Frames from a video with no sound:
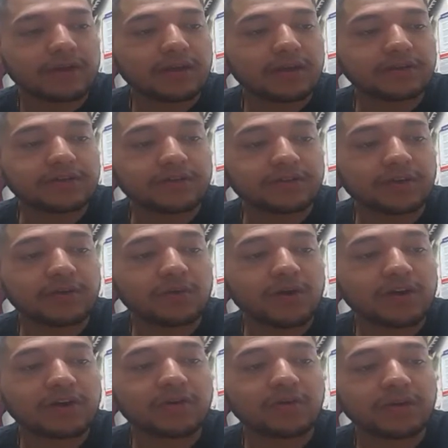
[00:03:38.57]
and she started
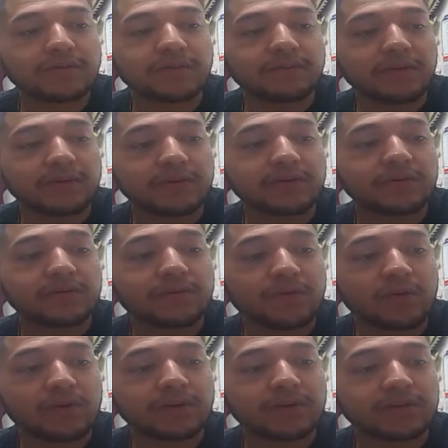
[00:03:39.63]
walking away from
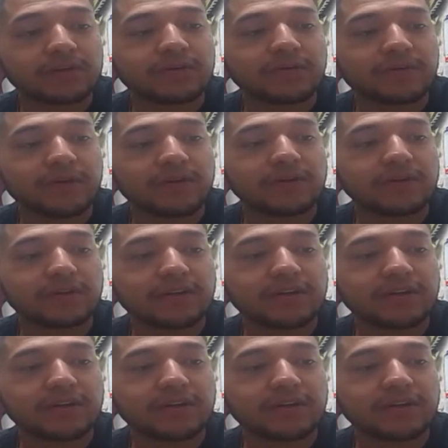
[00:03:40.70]
for us to follow her.